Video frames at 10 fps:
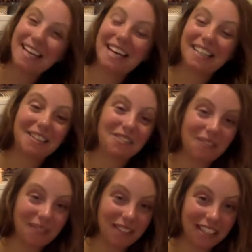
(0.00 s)
And then
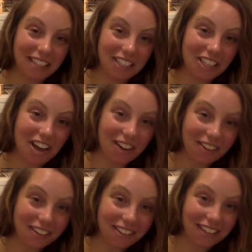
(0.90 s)
from the
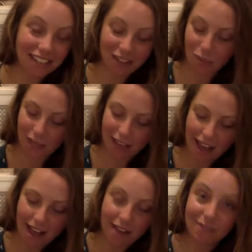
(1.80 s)
Chakra deck, we
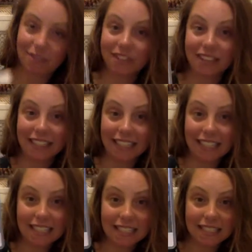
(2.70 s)
have
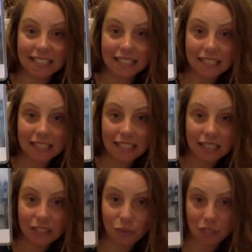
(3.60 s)
Release,
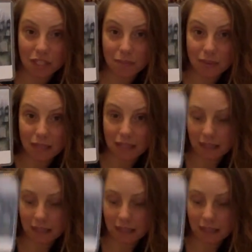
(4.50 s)
which is being